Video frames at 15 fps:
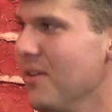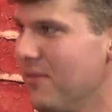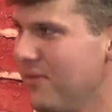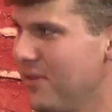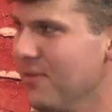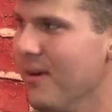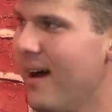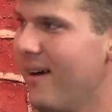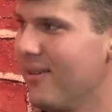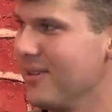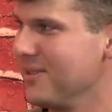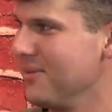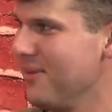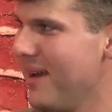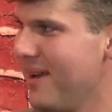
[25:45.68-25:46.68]
a few
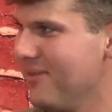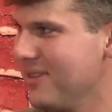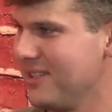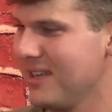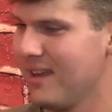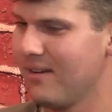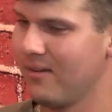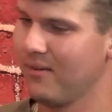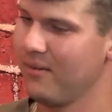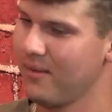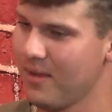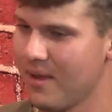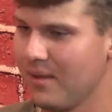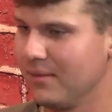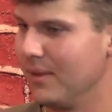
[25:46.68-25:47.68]
hours away, which I don't
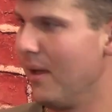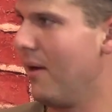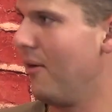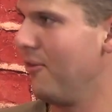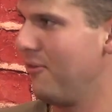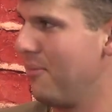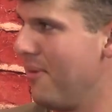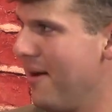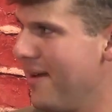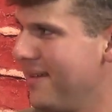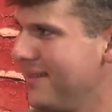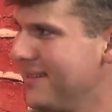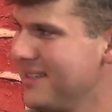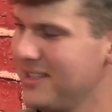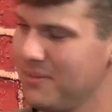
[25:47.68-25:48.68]
love, but
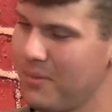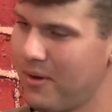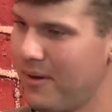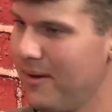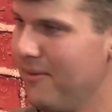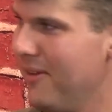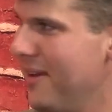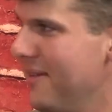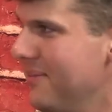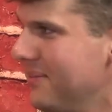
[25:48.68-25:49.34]
it's part of it.